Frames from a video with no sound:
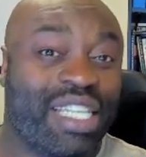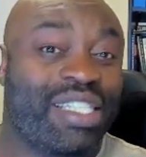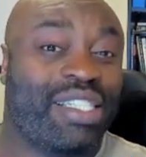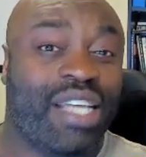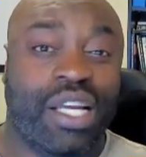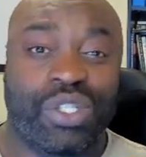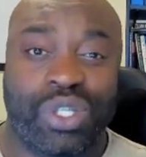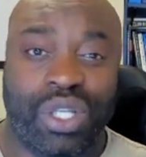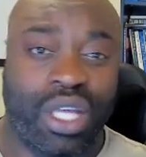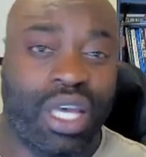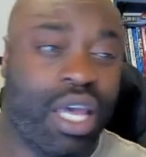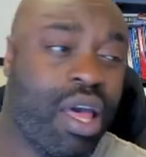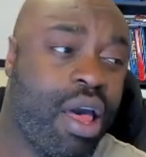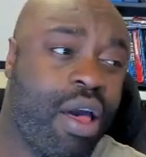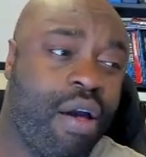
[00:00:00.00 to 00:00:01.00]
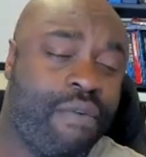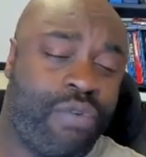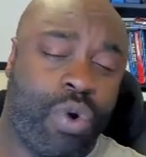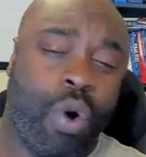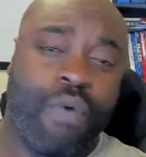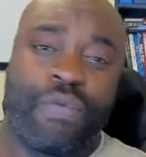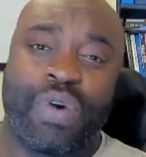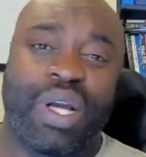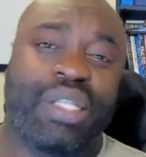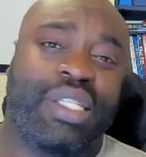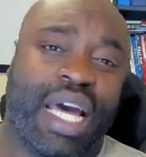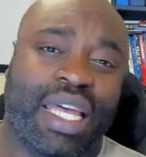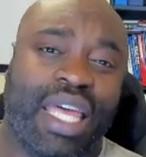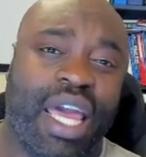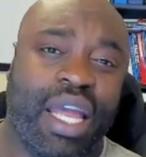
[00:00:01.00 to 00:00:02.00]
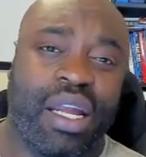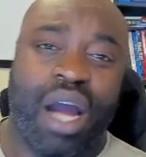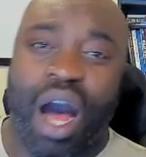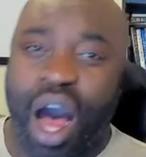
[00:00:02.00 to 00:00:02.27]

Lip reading: Essentially, for over a decade,